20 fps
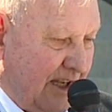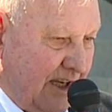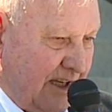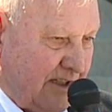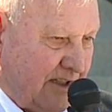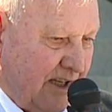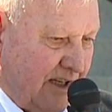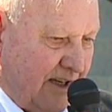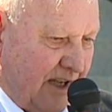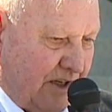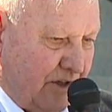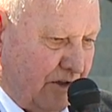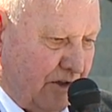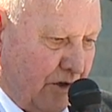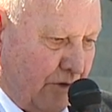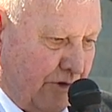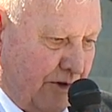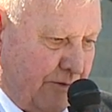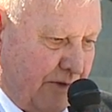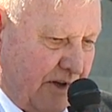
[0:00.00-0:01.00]
He said, now, you
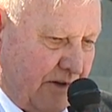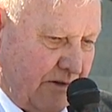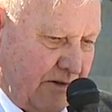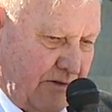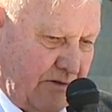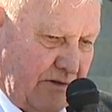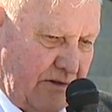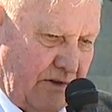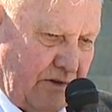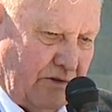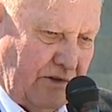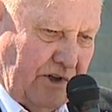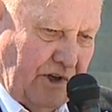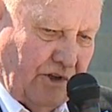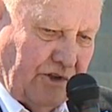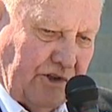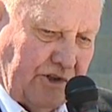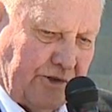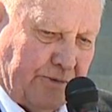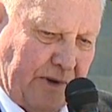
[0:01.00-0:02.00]
know, we've been doing
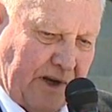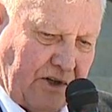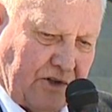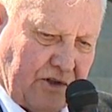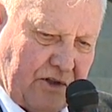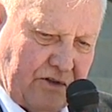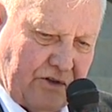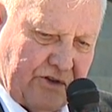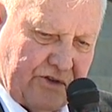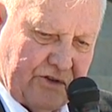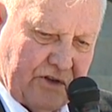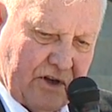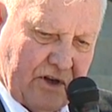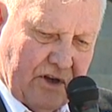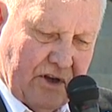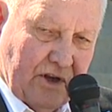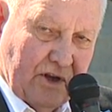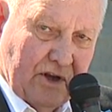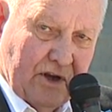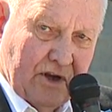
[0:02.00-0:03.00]
these inspections
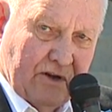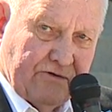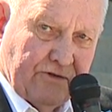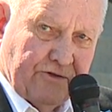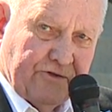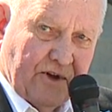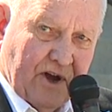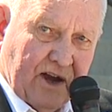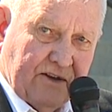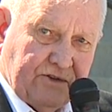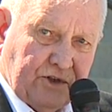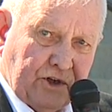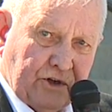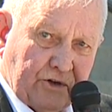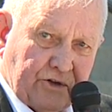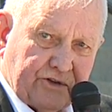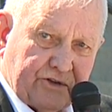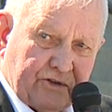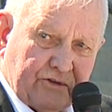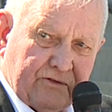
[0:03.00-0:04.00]
for 5
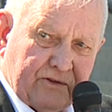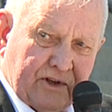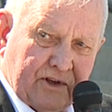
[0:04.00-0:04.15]
years,